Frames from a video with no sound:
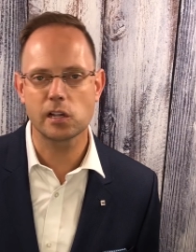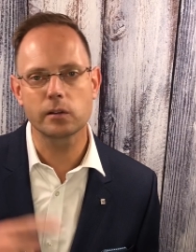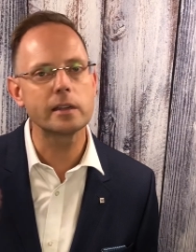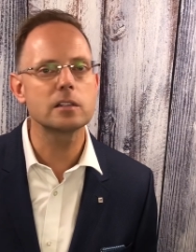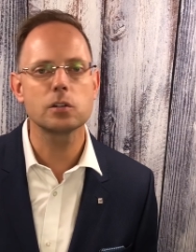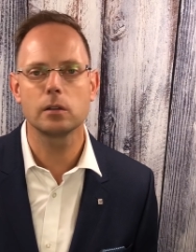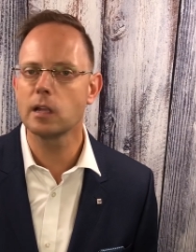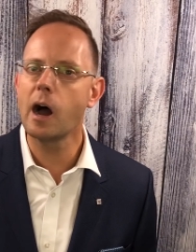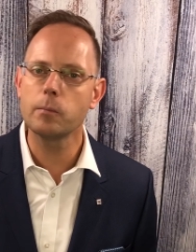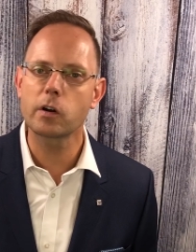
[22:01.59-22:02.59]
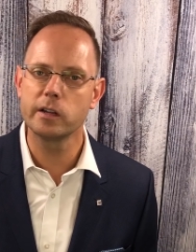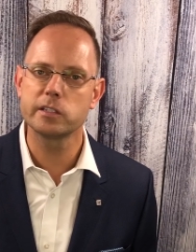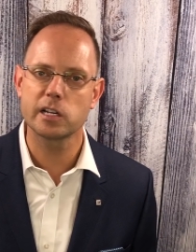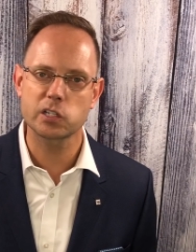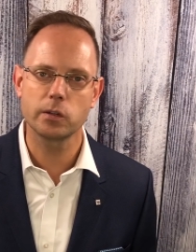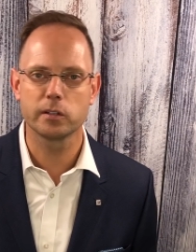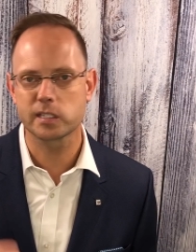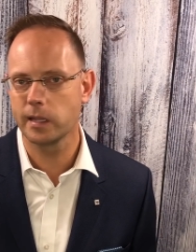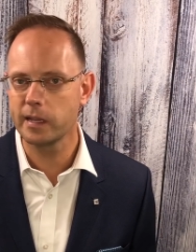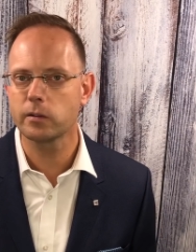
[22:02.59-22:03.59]
I'll get into a lot more industrials
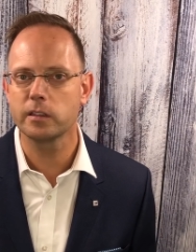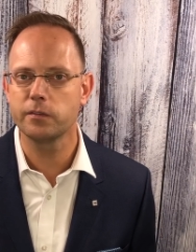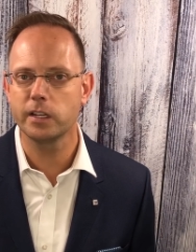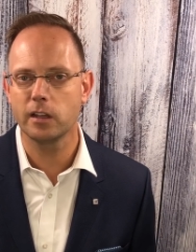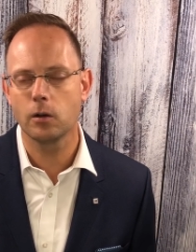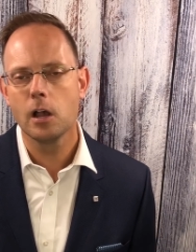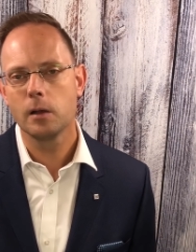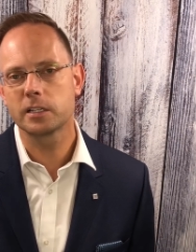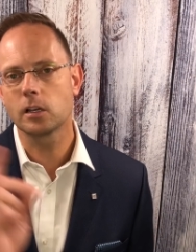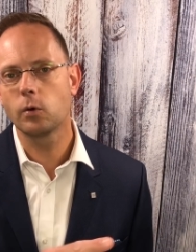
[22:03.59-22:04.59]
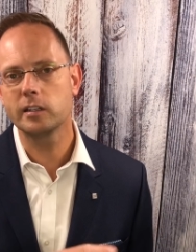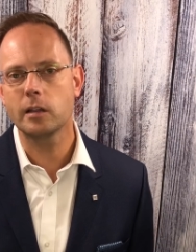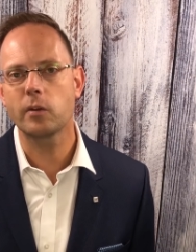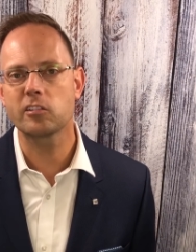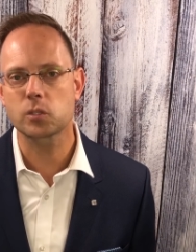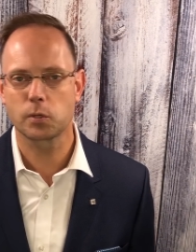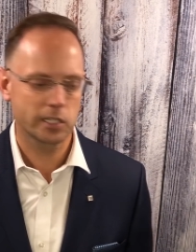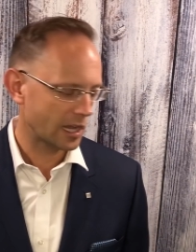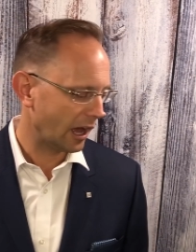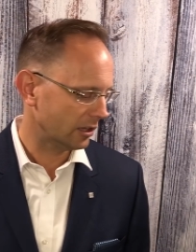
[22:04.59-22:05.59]
later in the video, but the one that ranks
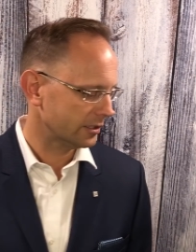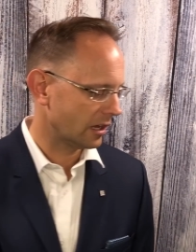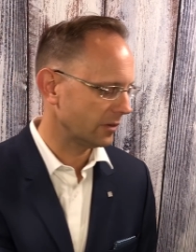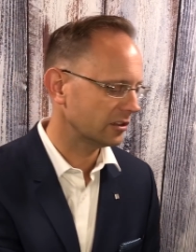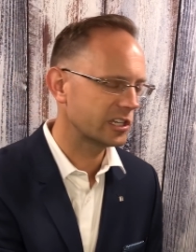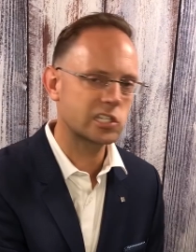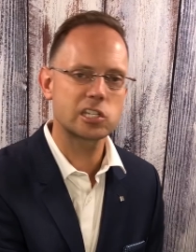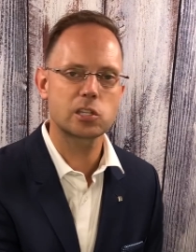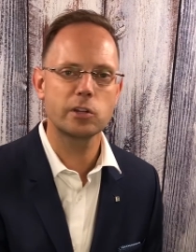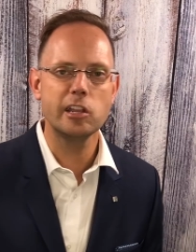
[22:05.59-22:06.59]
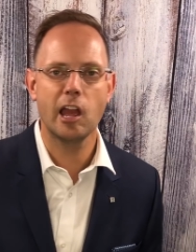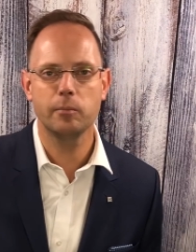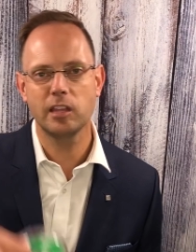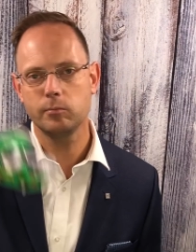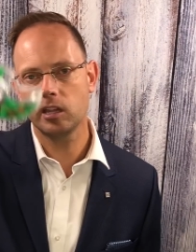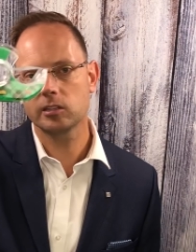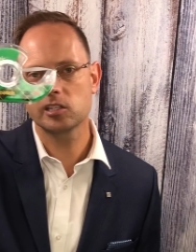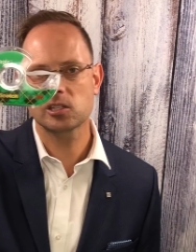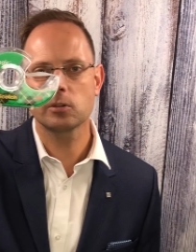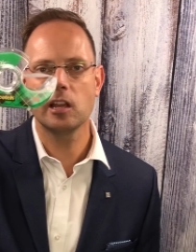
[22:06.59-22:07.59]
really highly on my list is 3M. They make
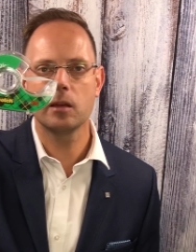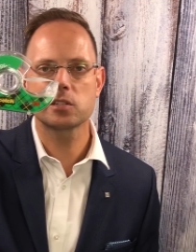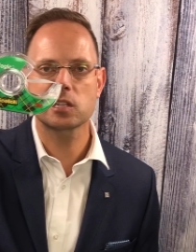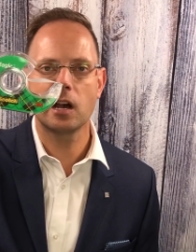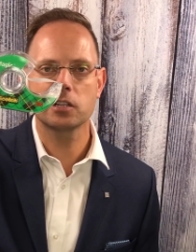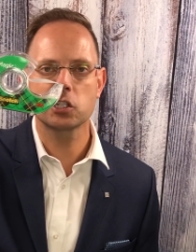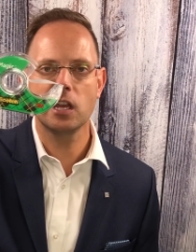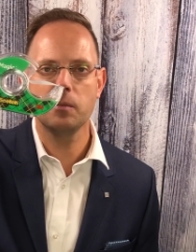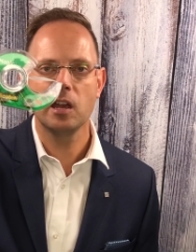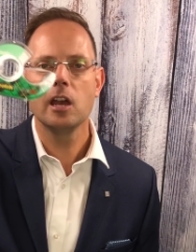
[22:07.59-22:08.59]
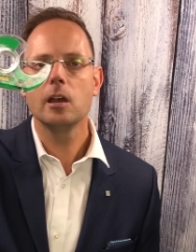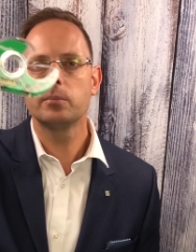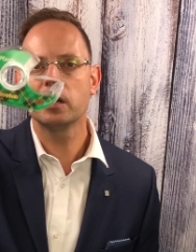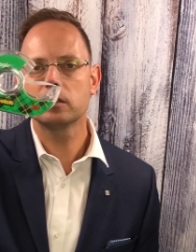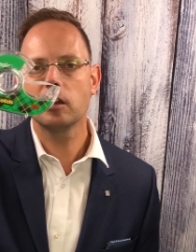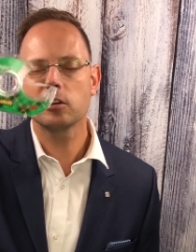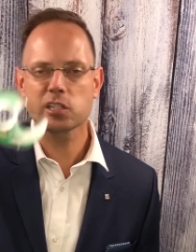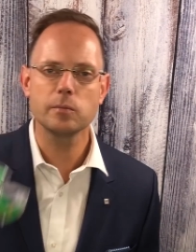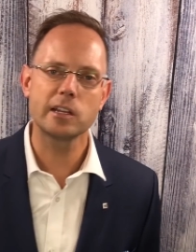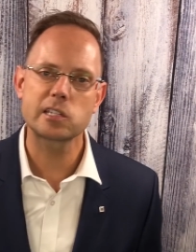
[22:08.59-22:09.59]
this 3M Scotch tape, but they
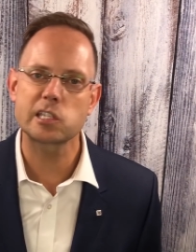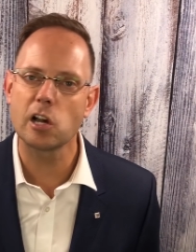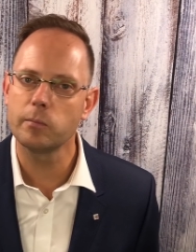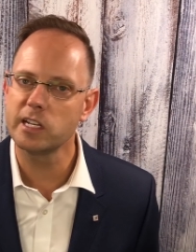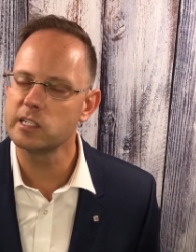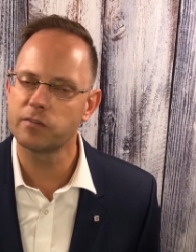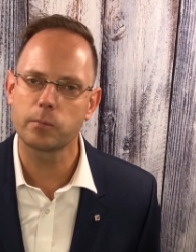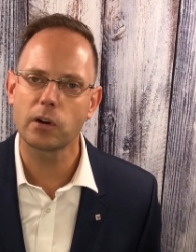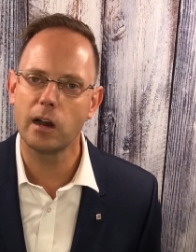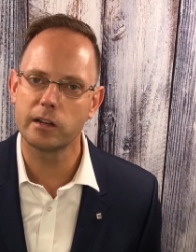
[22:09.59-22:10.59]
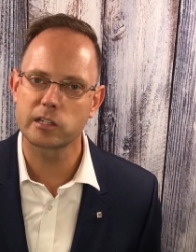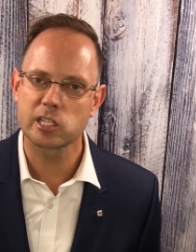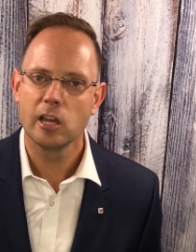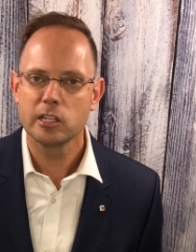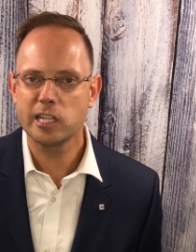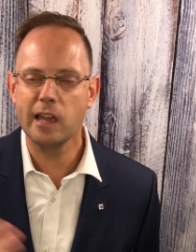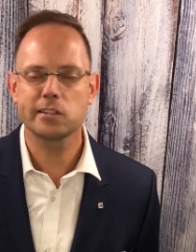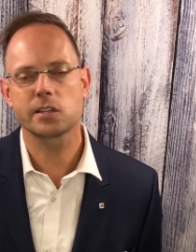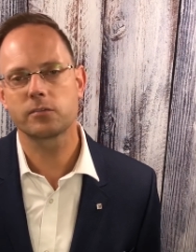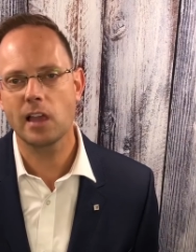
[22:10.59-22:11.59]
also make so many different products,
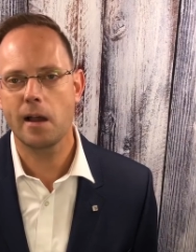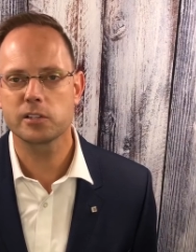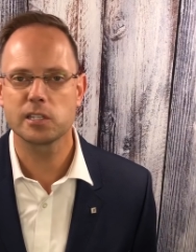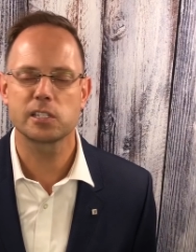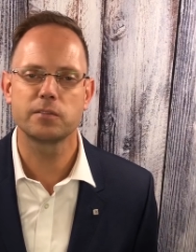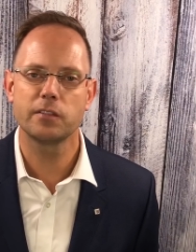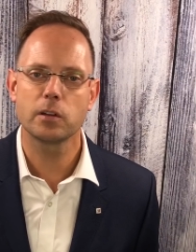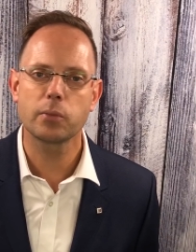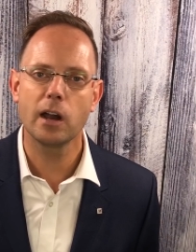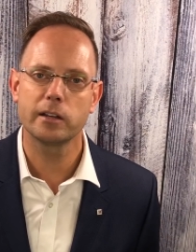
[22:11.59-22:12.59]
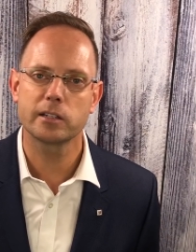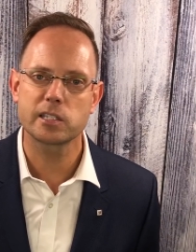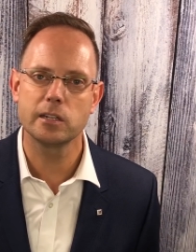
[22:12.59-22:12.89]
tens of thousands of different products.